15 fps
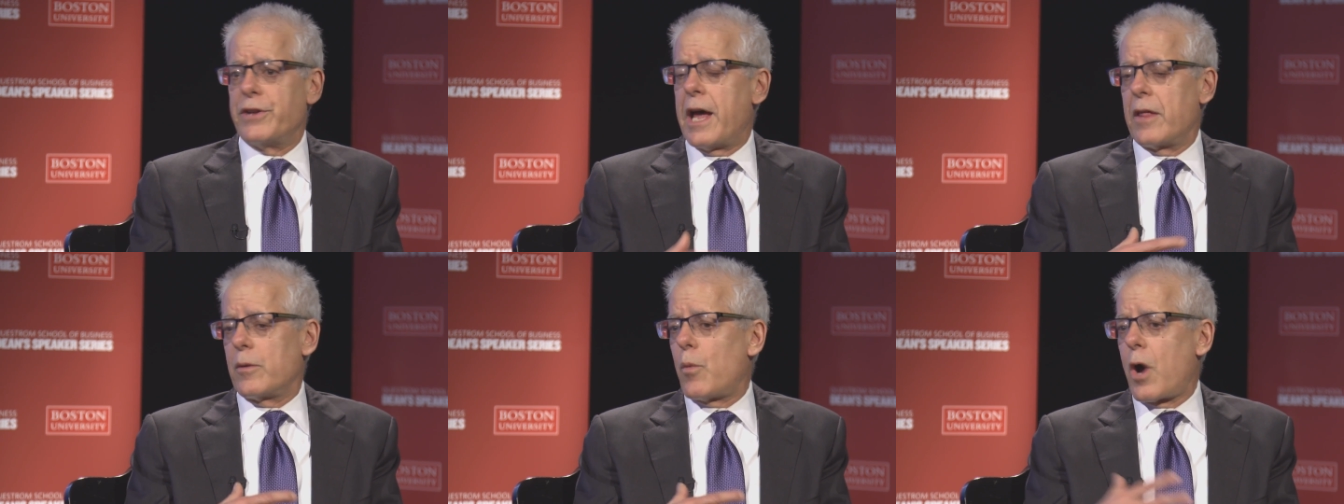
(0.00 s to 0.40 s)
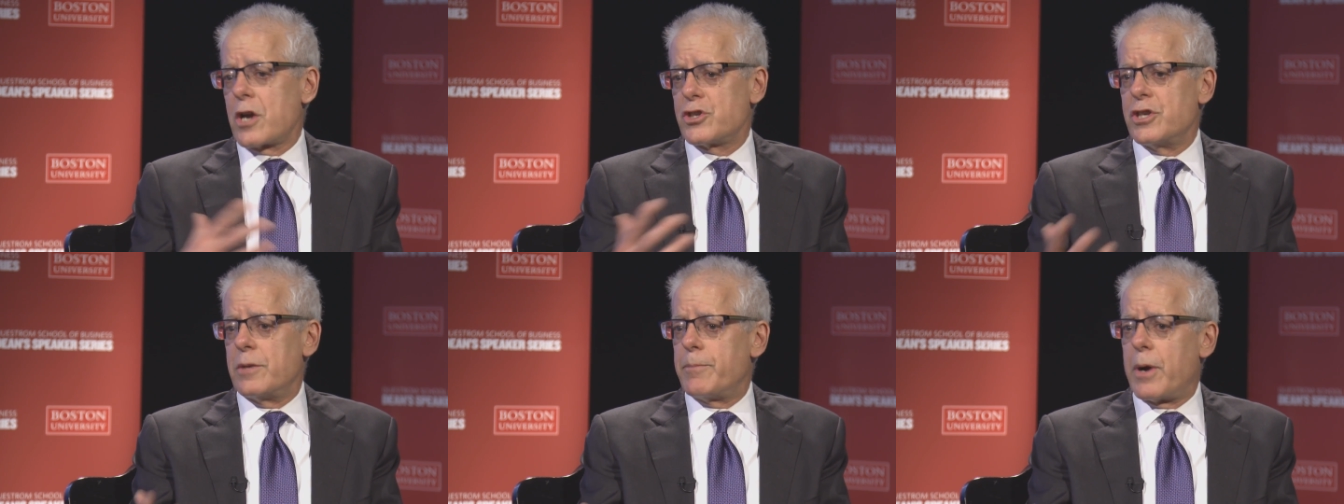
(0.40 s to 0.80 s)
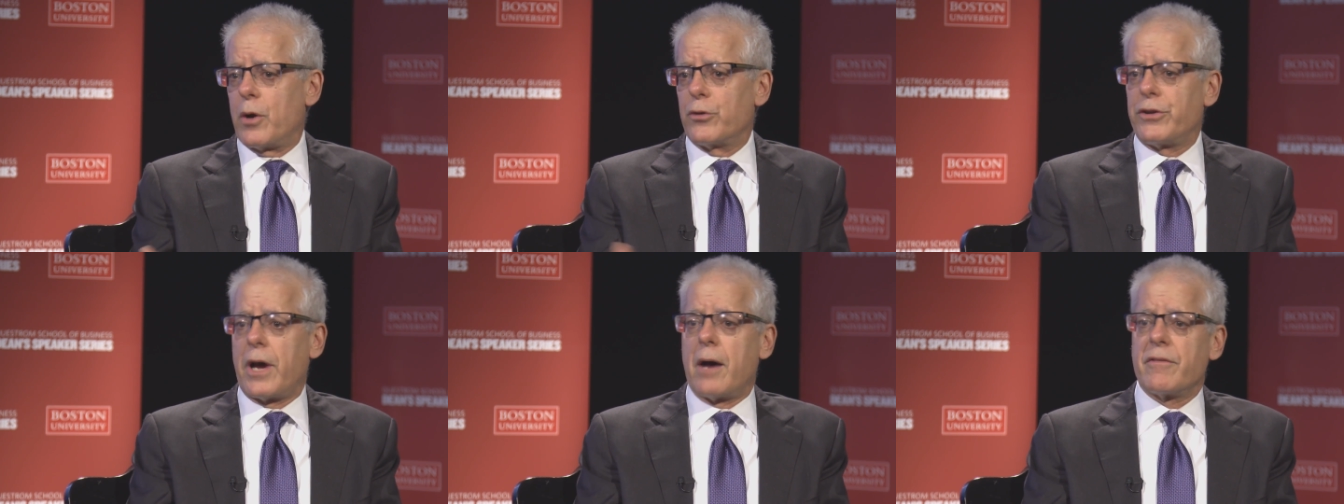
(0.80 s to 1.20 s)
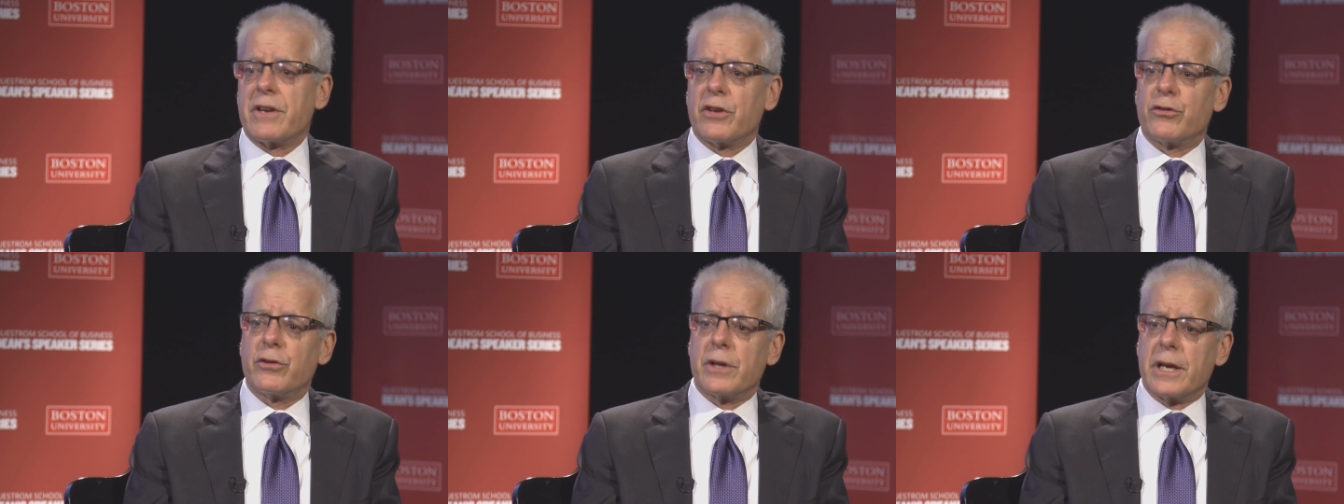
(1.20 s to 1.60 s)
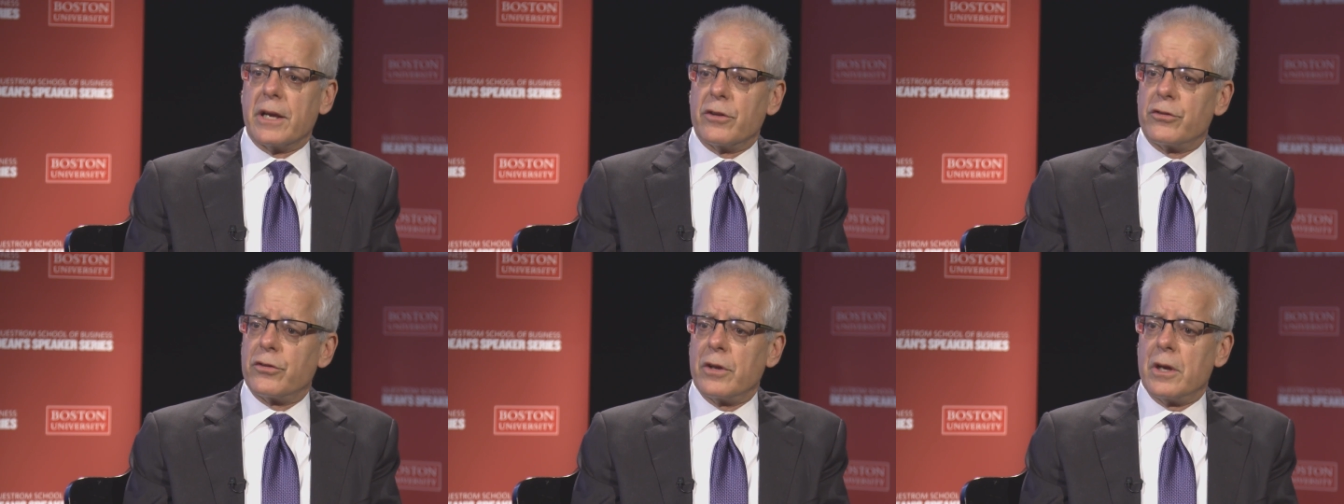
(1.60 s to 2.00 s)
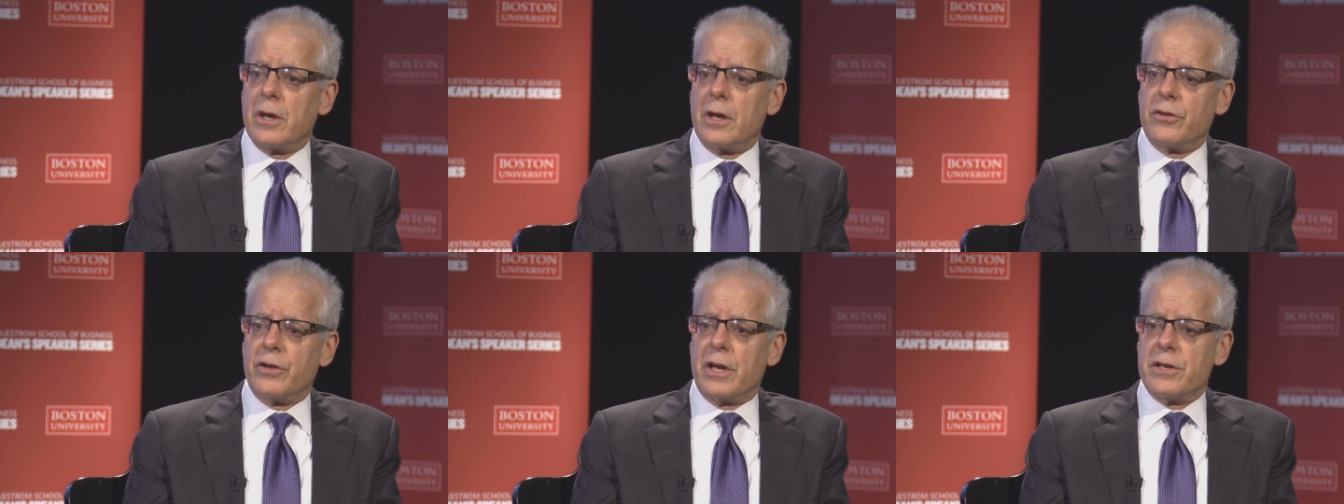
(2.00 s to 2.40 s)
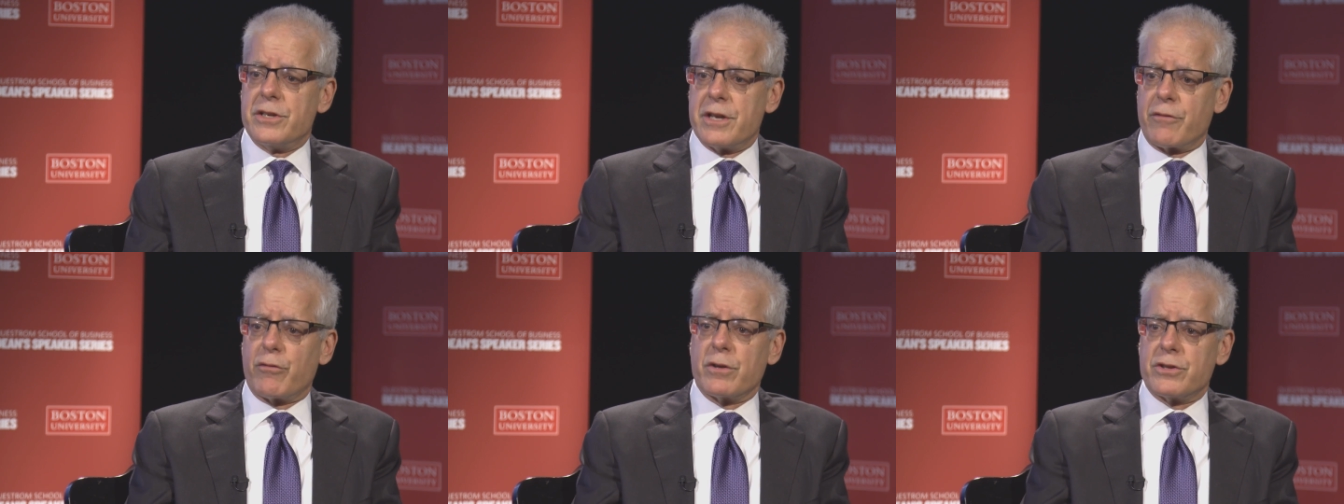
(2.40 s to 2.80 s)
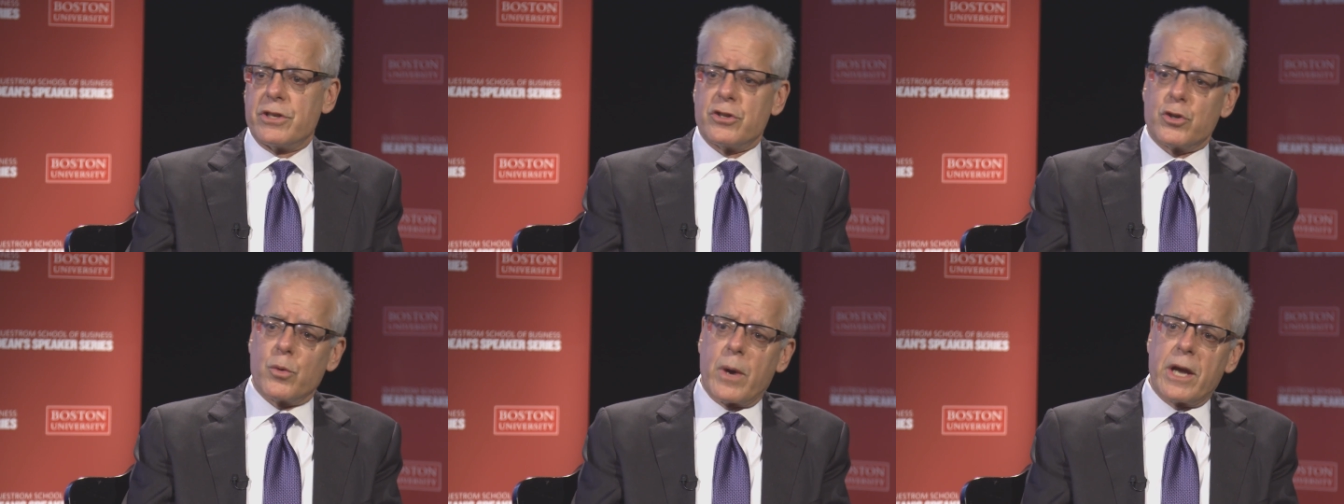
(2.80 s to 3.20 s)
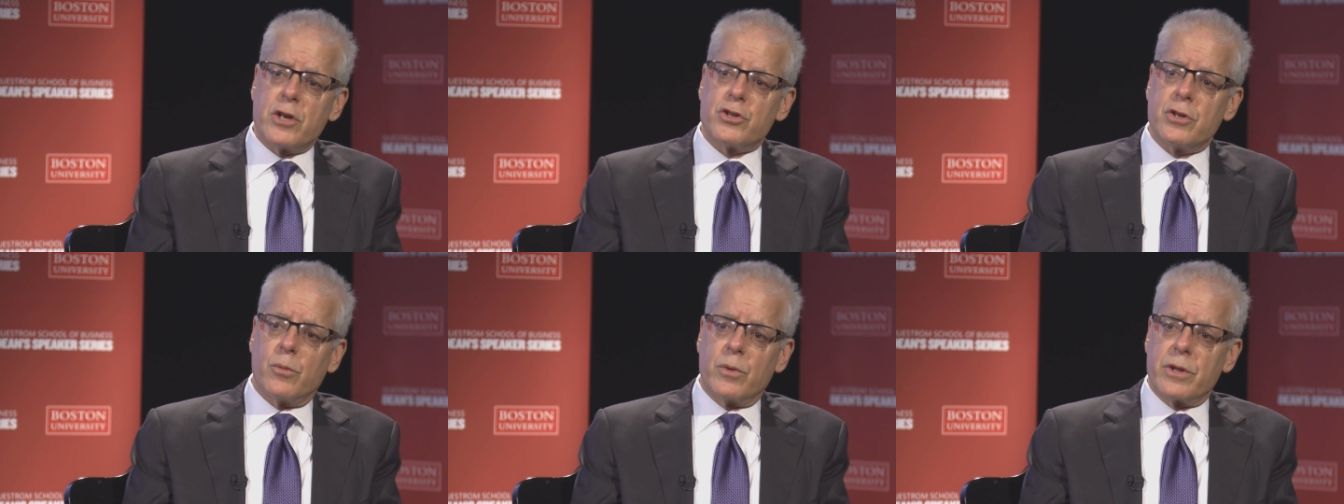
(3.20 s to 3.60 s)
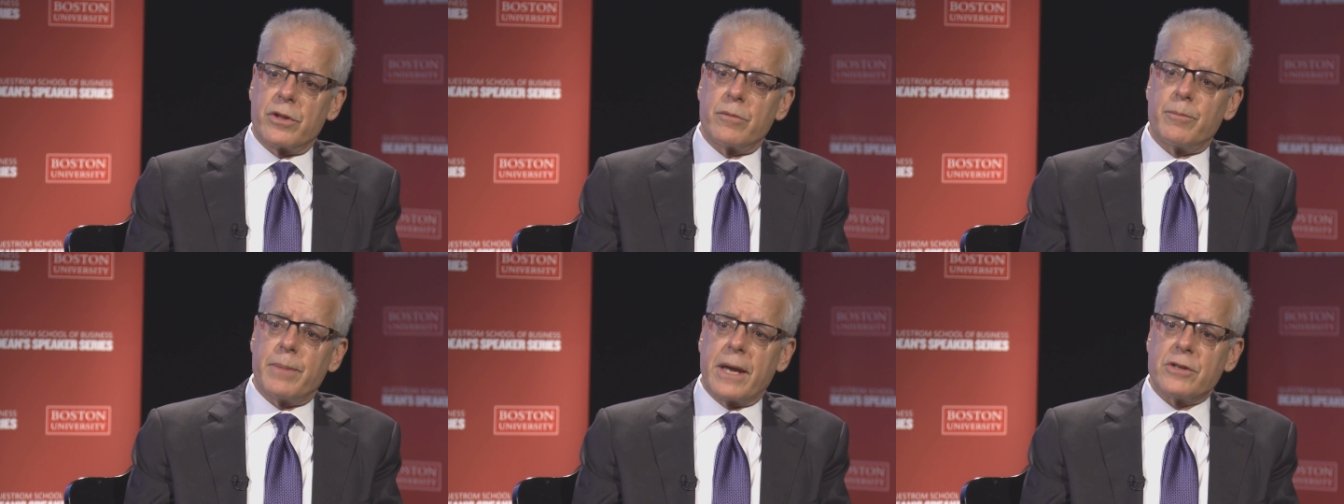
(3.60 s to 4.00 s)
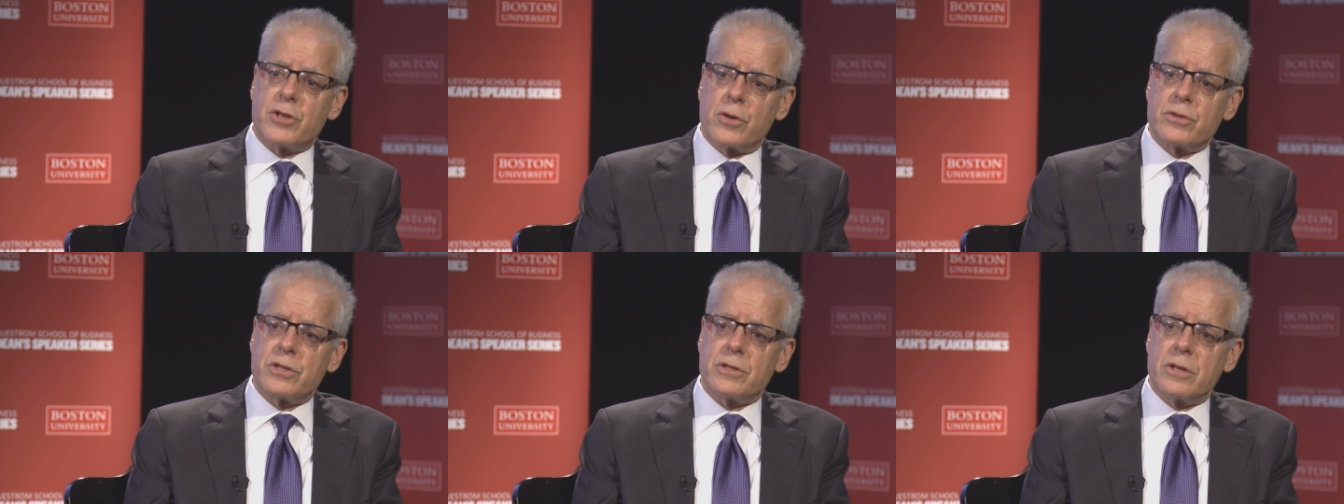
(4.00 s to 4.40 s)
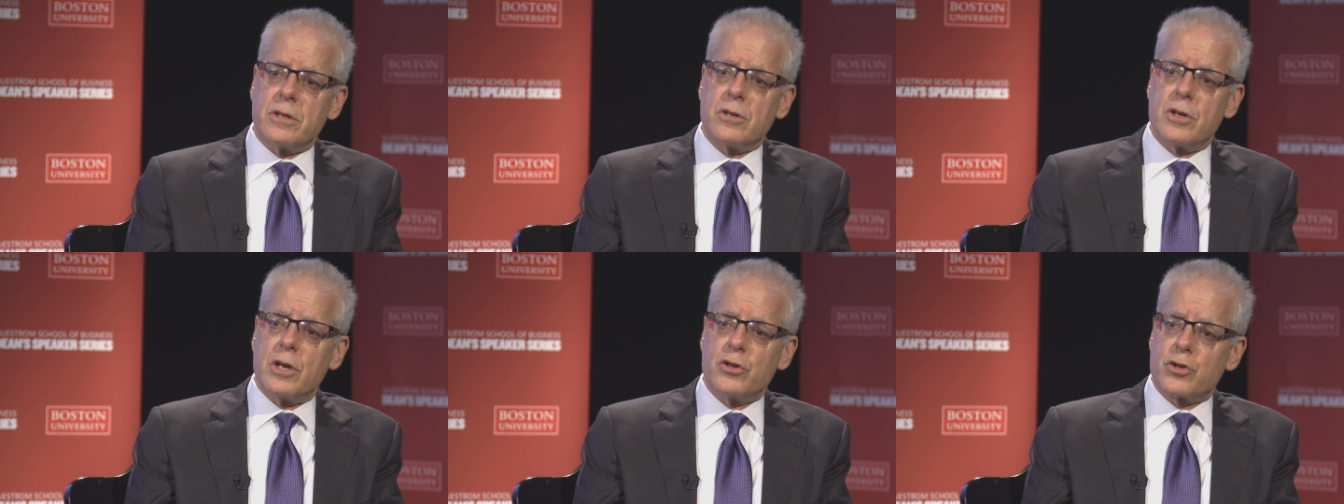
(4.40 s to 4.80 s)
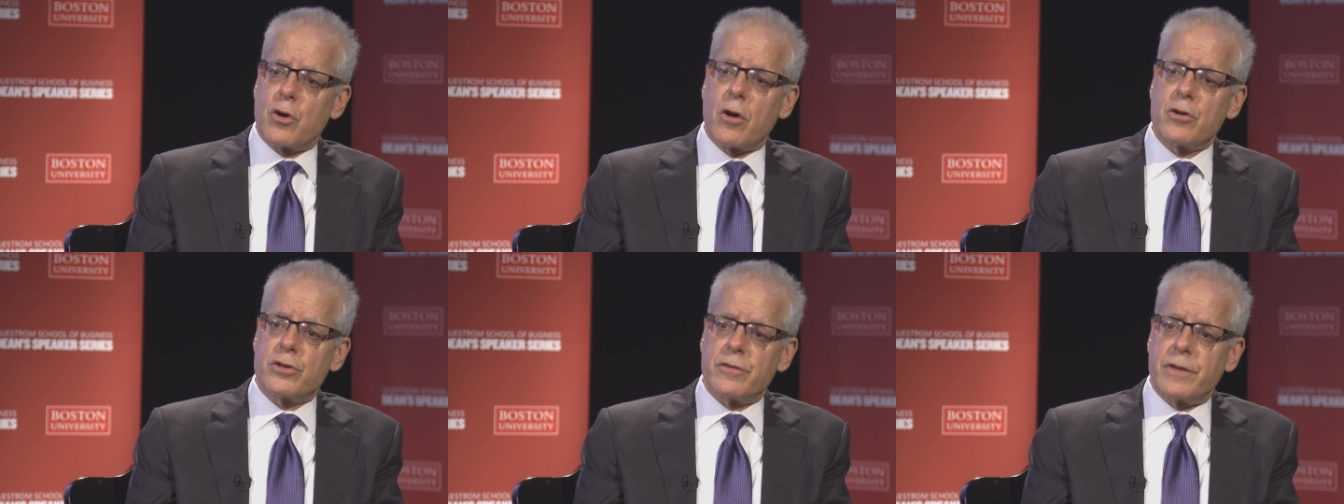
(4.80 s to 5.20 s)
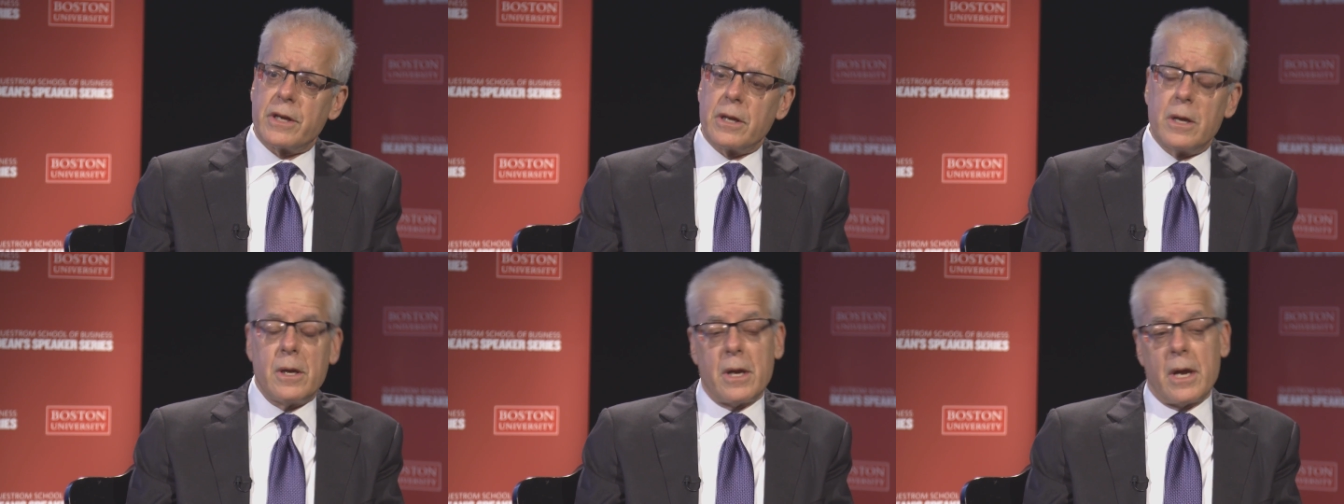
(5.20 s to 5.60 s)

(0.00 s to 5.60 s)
Now, the Washington Post obviously is, is in a different situation with Bezos in, in charge of it.